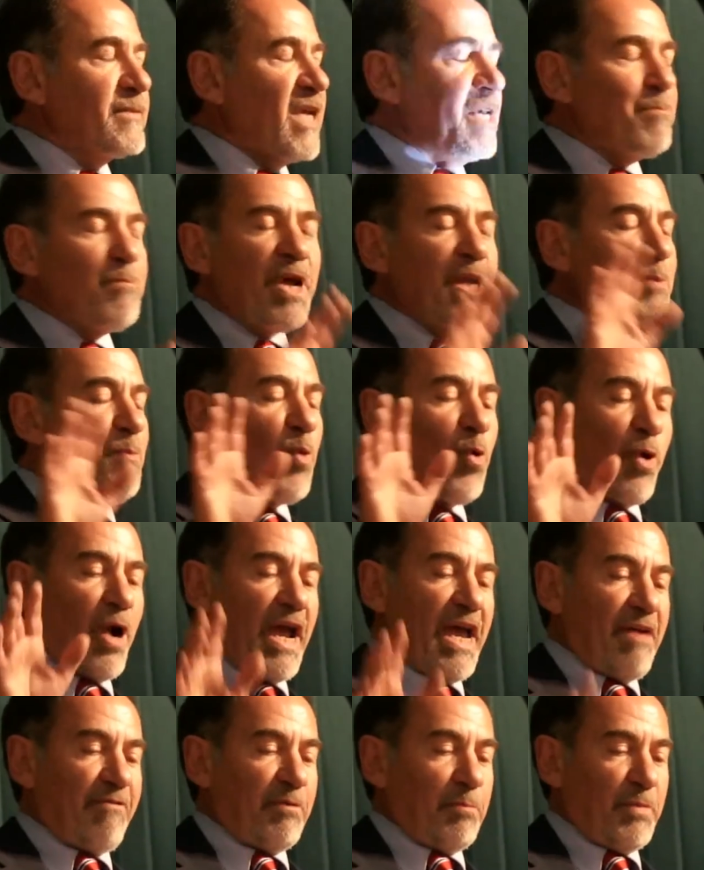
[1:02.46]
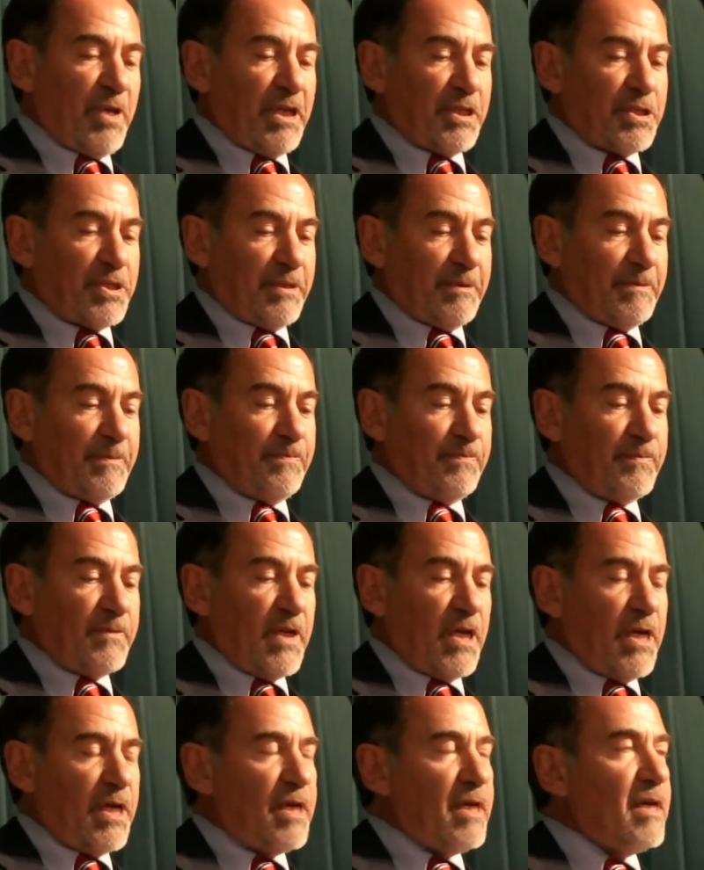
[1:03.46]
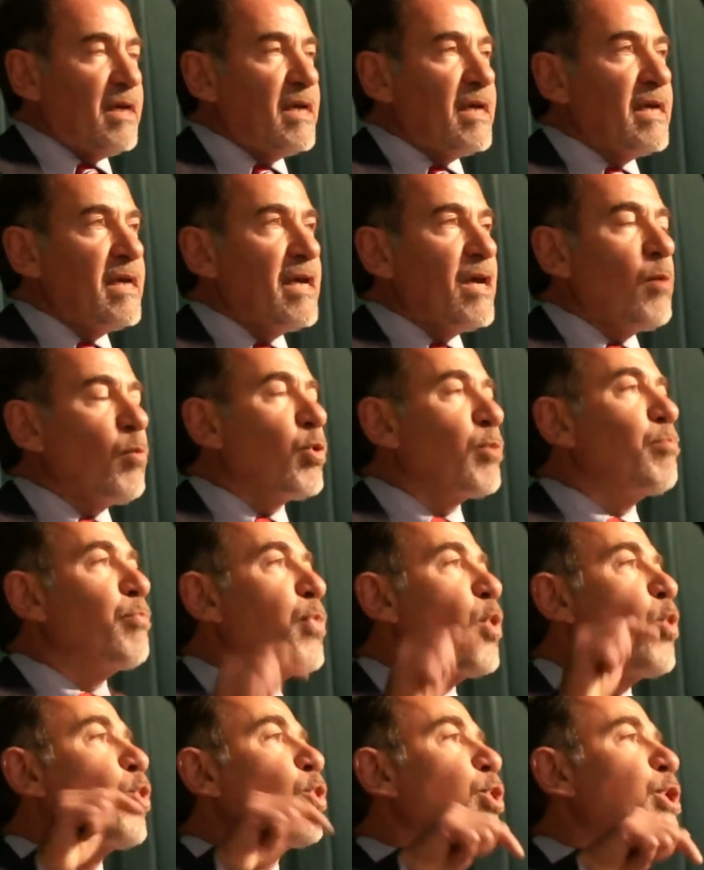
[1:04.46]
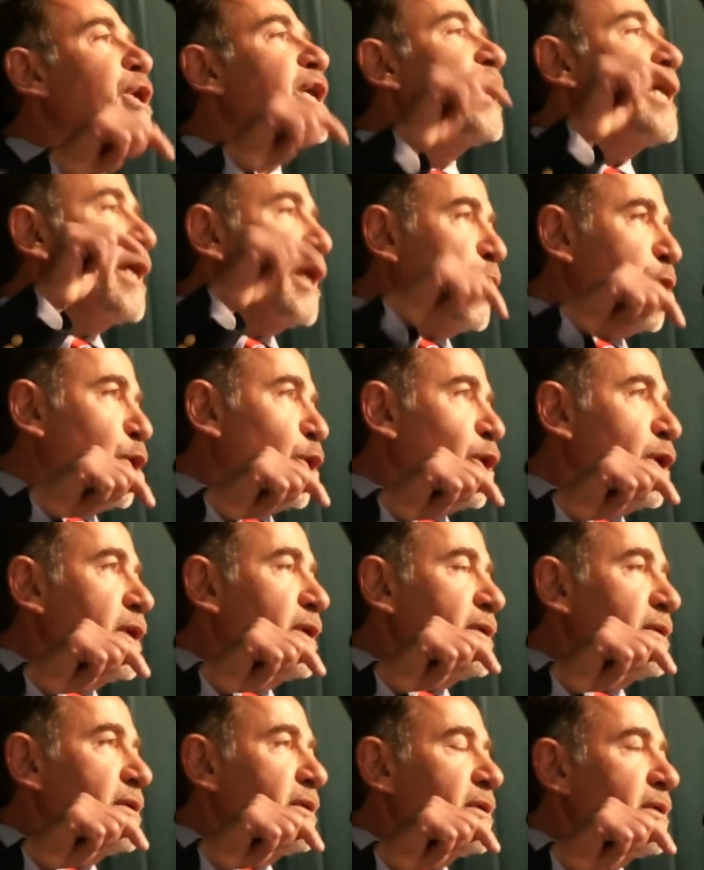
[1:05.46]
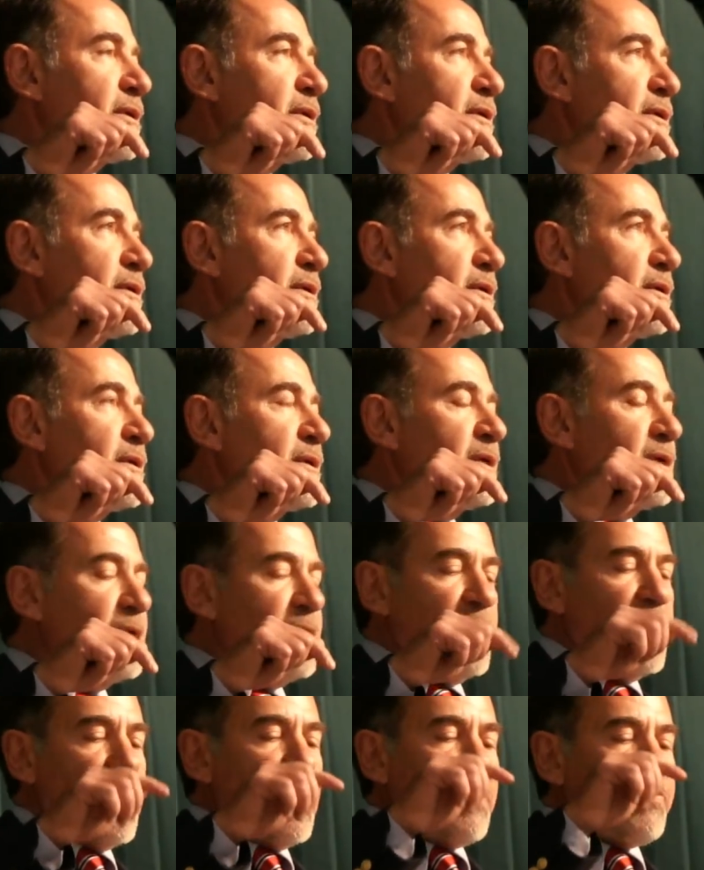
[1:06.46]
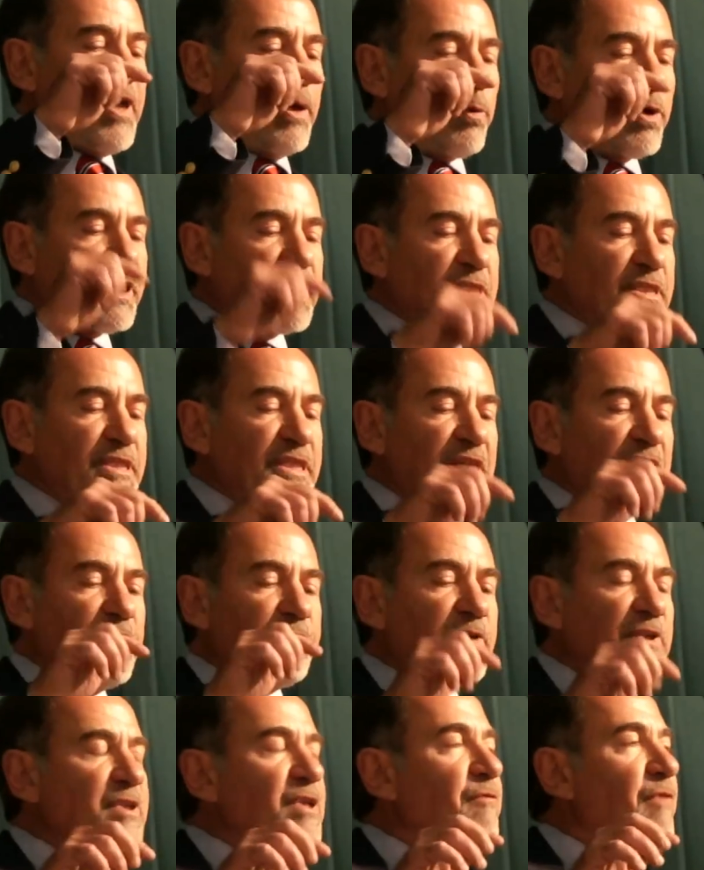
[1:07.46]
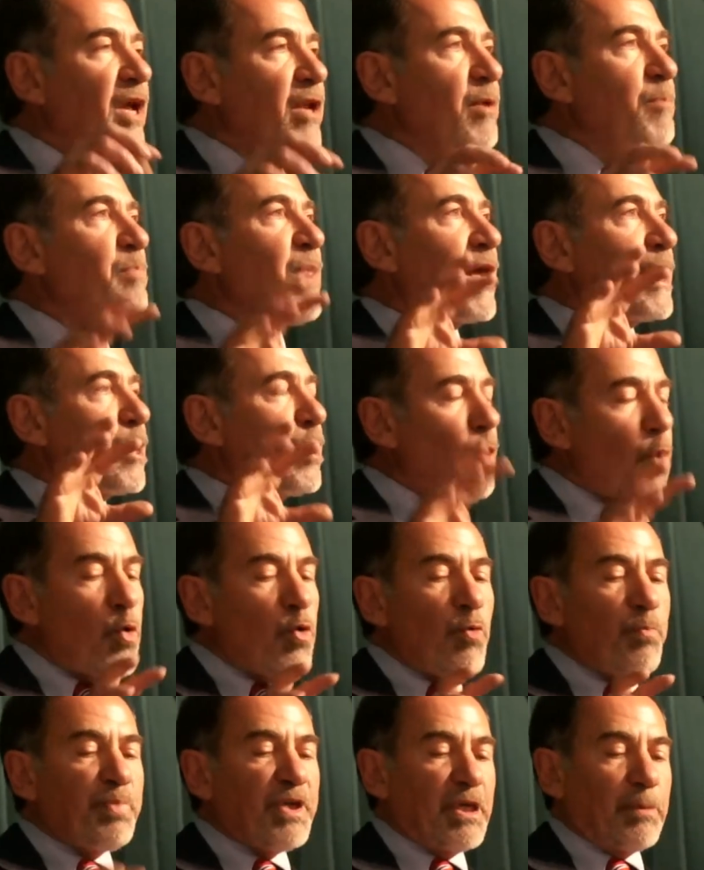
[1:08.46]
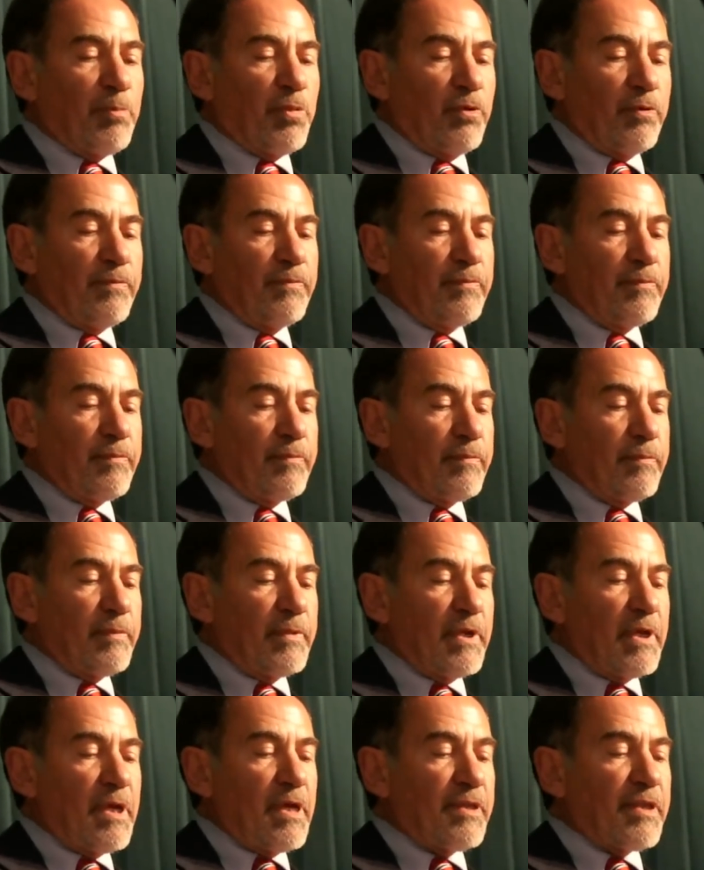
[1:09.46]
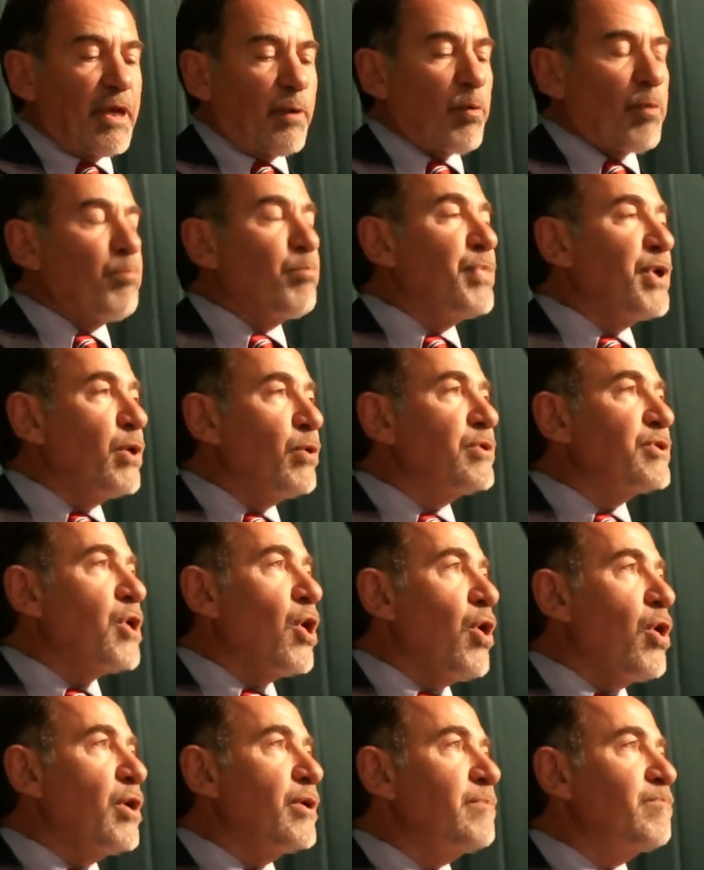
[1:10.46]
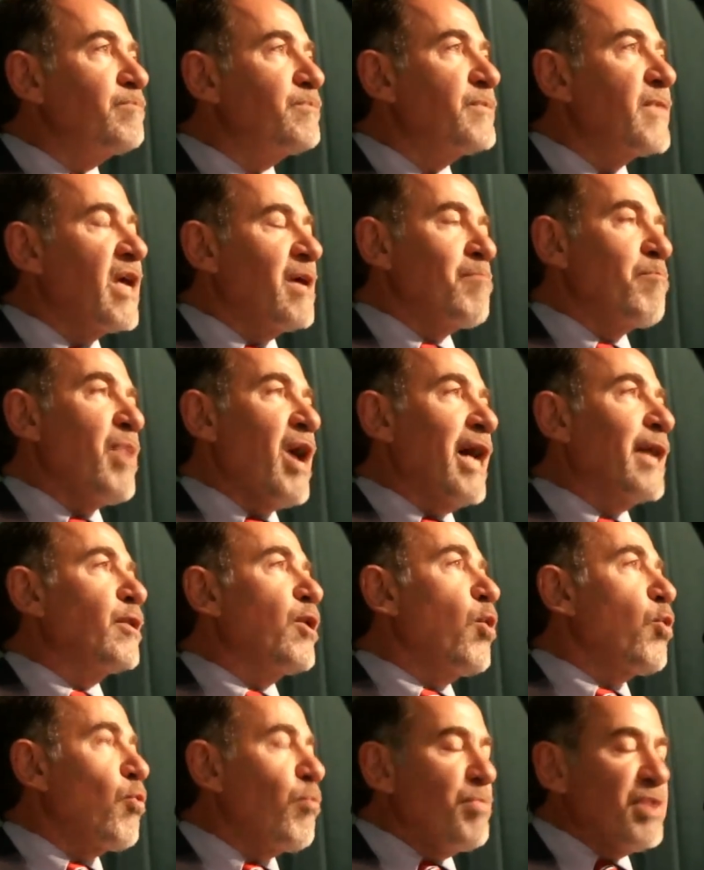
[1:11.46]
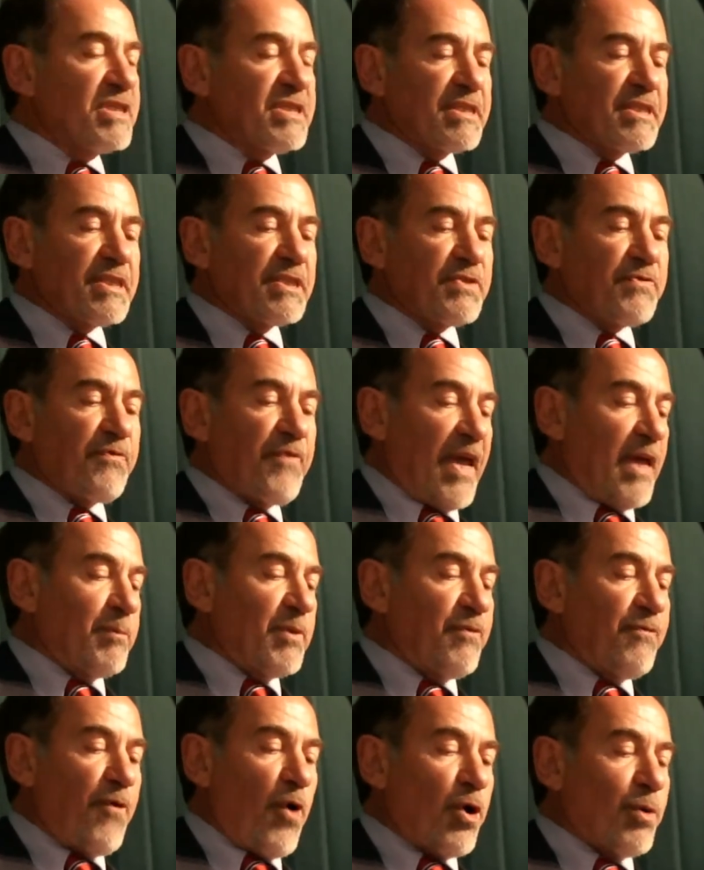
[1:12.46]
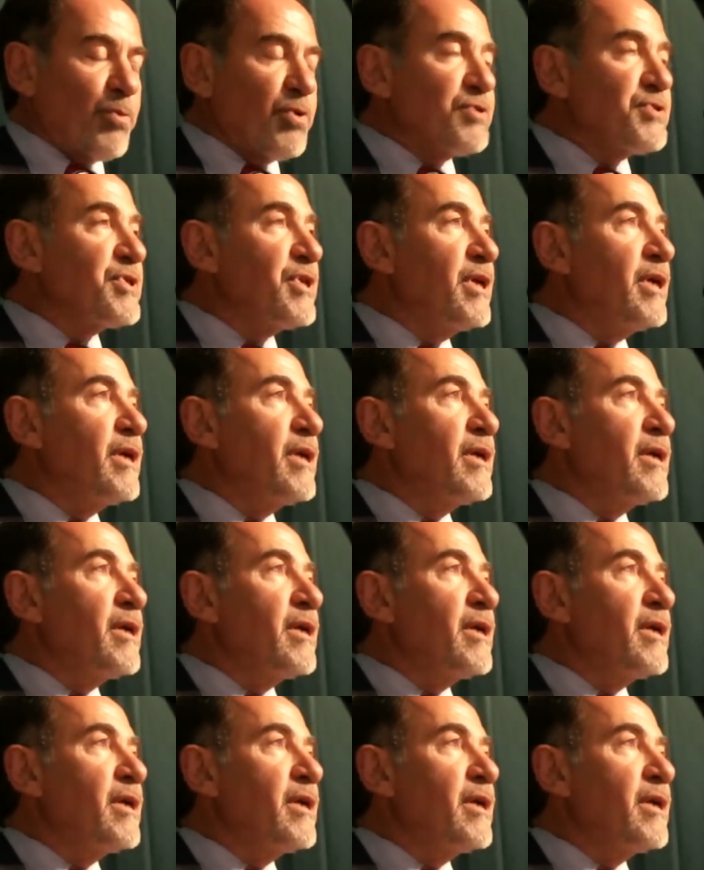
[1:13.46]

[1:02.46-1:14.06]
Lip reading: and many more I haven't mentioned, were born here. They were conceived and developed by local people. They were built on and by local businesses, family farmers,